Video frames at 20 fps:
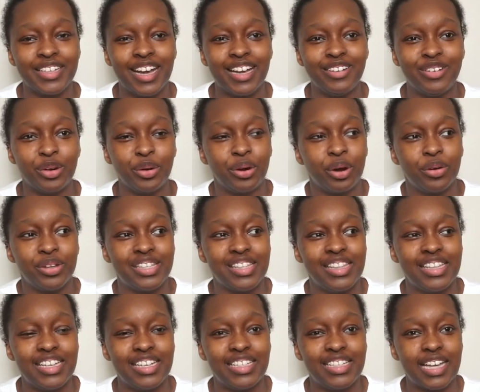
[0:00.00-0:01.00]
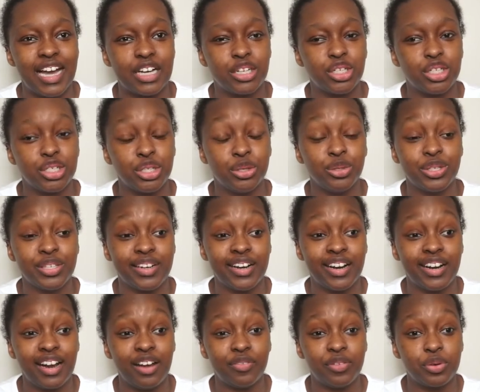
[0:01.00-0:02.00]
I don't know the exact shoes that I
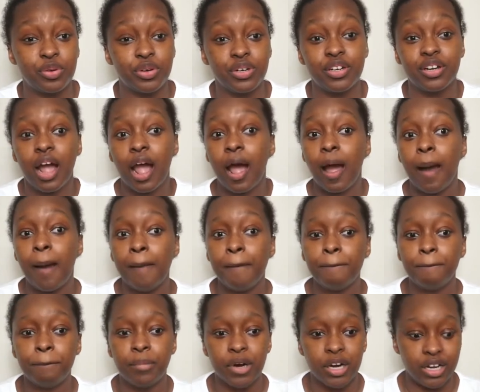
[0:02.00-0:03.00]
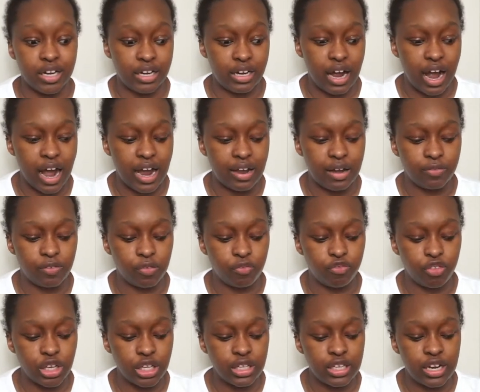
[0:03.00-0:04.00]
have on, but I have a
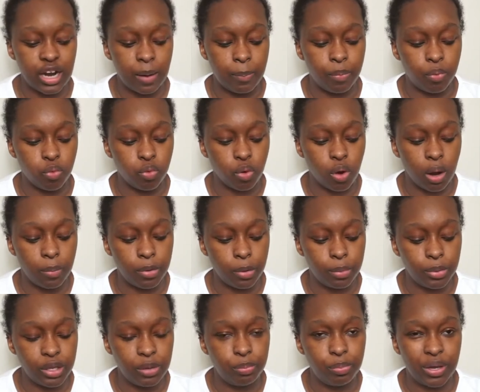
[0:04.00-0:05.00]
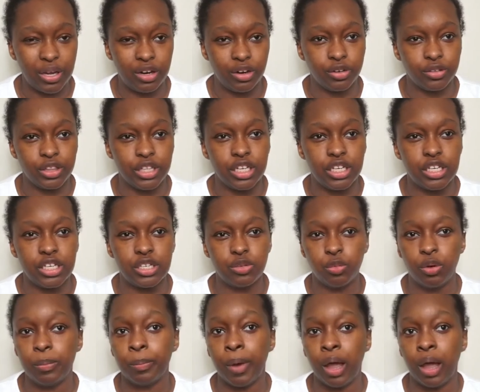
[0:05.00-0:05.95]
feeling I probably paired these with my